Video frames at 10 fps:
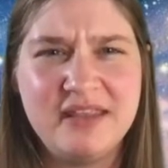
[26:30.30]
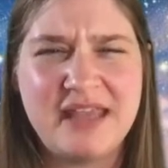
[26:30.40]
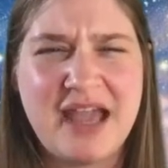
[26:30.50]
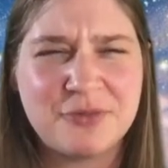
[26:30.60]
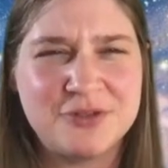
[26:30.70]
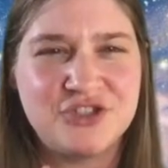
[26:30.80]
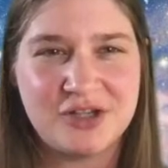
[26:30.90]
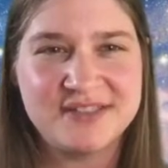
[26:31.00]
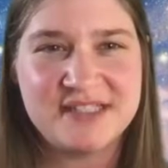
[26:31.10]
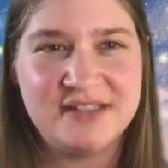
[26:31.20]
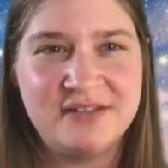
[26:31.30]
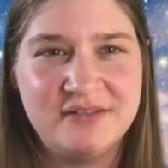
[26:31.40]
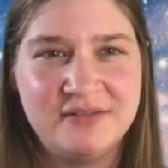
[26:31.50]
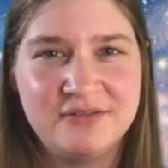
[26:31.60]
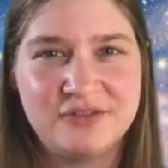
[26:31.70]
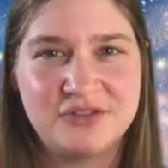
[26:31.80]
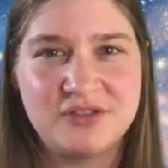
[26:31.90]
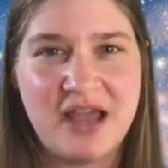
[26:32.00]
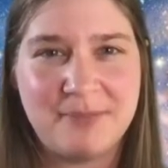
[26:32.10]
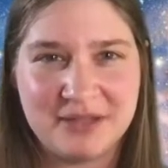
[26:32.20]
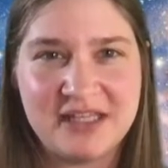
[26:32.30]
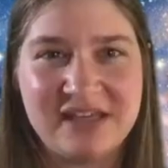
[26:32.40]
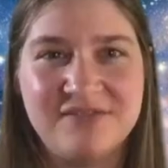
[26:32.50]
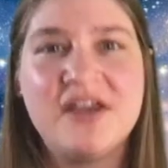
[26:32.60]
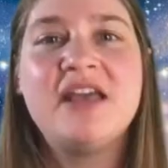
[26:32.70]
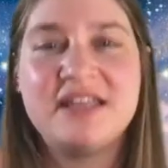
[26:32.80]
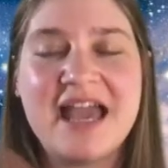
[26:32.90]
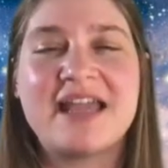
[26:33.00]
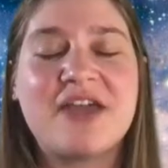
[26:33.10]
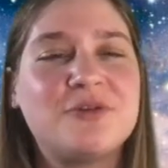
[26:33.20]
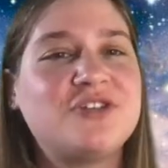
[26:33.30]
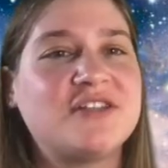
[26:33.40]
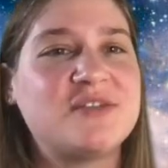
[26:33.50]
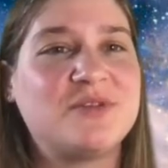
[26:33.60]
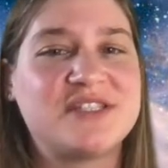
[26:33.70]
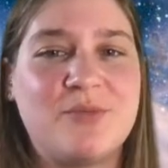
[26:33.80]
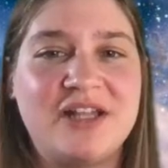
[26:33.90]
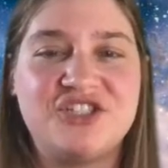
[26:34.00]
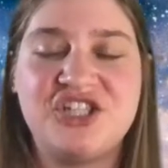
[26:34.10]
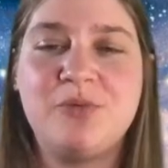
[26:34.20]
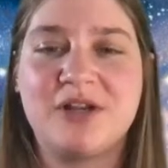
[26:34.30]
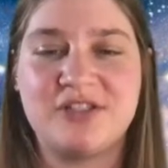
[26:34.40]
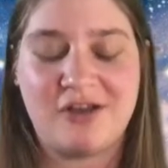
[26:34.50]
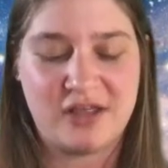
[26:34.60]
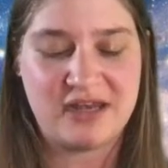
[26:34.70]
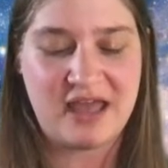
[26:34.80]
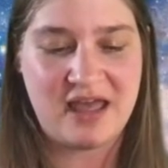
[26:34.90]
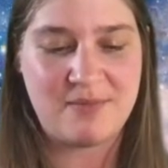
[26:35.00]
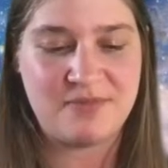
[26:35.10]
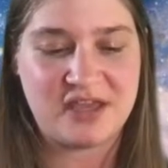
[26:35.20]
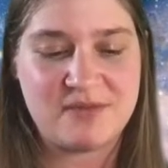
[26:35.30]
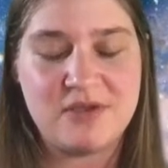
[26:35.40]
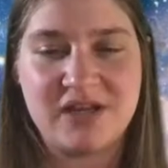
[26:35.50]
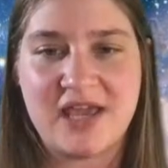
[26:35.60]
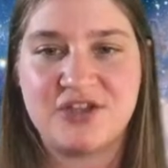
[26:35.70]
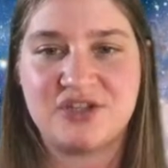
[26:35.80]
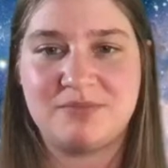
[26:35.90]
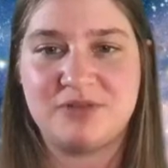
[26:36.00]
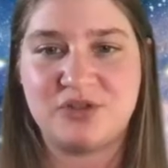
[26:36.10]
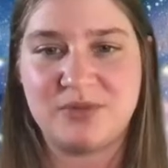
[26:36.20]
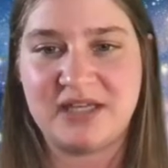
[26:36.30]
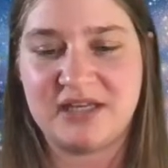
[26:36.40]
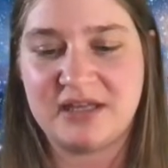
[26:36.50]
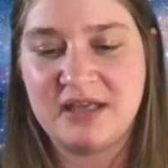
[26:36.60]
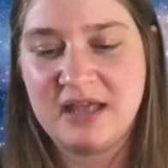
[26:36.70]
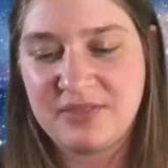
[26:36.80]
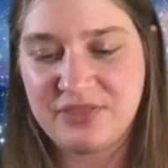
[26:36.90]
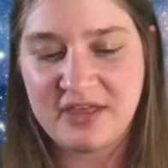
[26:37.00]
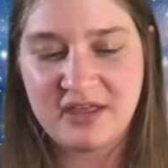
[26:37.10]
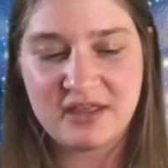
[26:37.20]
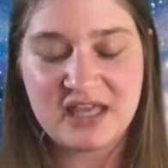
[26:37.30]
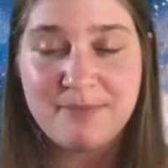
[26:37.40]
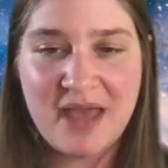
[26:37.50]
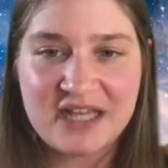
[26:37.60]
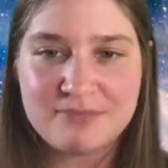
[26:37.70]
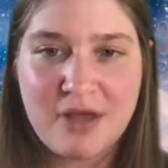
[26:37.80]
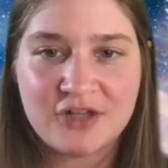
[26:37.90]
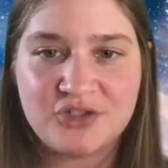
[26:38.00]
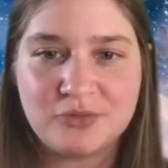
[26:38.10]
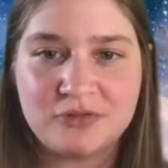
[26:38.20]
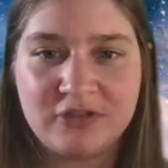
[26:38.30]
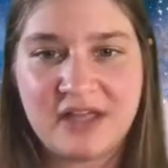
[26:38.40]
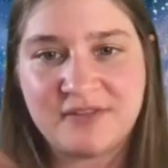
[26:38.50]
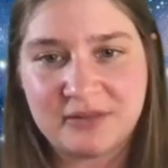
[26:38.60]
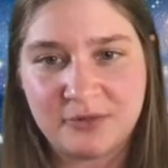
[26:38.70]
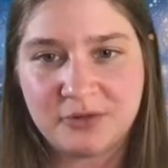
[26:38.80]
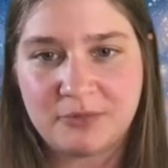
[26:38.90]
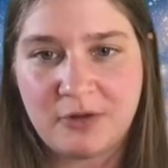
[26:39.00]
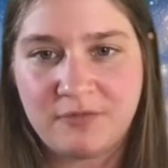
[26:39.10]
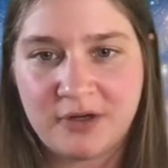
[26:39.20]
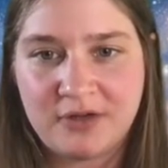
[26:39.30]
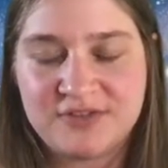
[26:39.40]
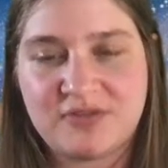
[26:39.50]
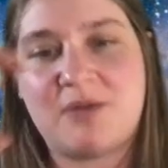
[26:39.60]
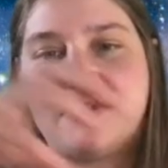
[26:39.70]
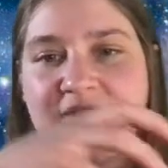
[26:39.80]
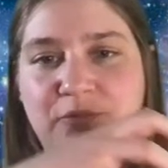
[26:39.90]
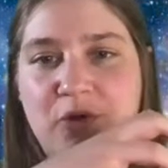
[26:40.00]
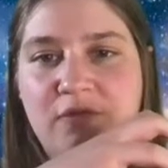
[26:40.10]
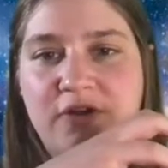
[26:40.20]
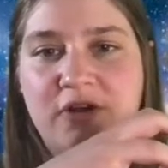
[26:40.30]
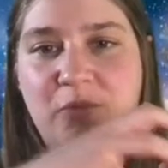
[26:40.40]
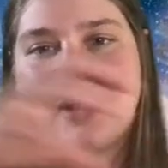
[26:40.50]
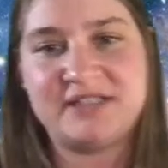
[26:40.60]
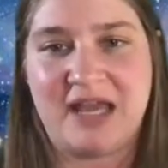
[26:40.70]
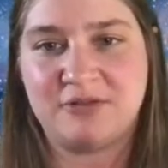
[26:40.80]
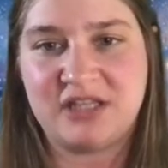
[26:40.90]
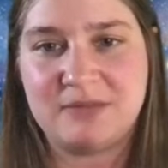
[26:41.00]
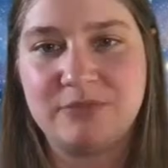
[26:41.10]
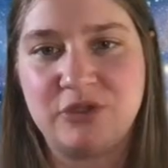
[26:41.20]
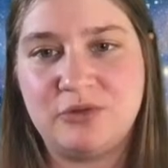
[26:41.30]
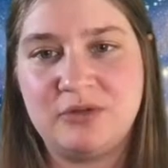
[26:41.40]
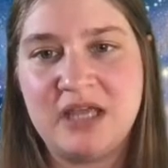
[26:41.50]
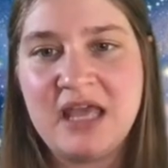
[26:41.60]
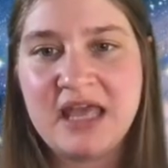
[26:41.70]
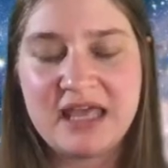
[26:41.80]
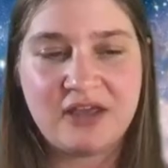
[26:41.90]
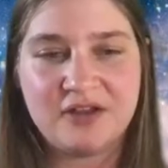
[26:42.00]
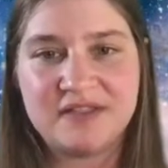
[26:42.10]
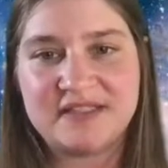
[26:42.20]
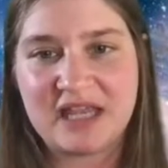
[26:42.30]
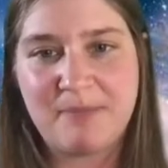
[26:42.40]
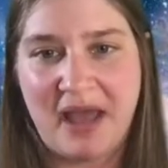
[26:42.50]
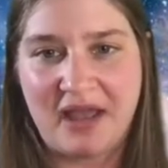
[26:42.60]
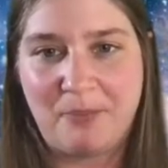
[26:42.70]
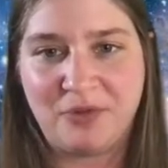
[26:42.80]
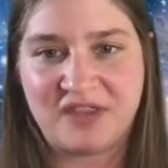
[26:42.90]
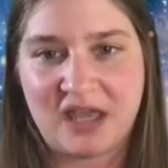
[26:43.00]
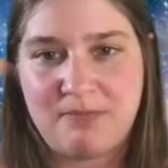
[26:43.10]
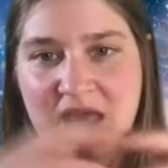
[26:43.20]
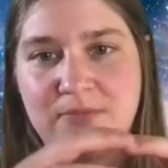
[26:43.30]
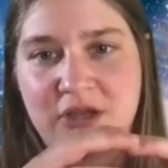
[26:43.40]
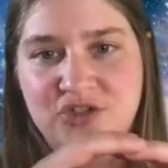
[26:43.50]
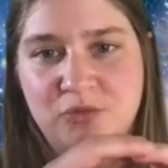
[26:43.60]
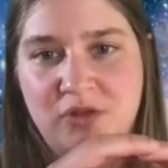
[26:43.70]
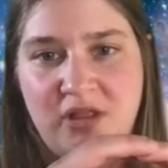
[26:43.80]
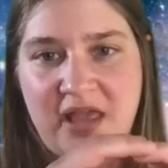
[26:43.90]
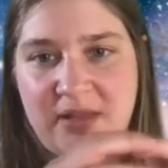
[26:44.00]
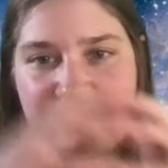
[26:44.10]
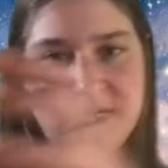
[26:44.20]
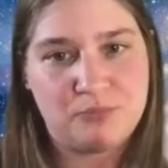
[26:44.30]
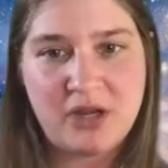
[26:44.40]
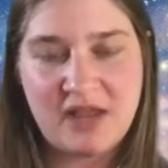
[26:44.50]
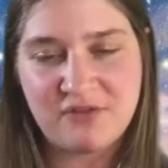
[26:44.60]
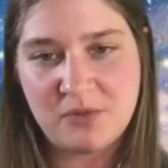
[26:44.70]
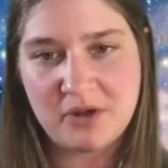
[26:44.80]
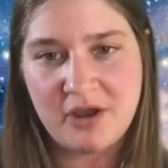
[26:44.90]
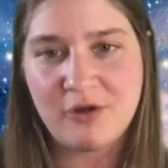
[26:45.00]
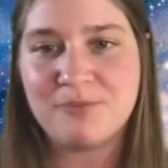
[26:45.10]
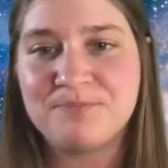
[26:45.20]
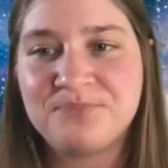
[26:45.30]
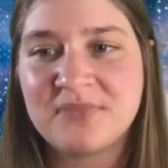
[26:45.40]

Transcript: Katherine Johnson, I believe. Yeah, Katherine Johnson was the one. She worked on the communication between the command module and the lunar rover, so that when the rover went down to the moon, it could sync back up with the command module and then bring everyone home.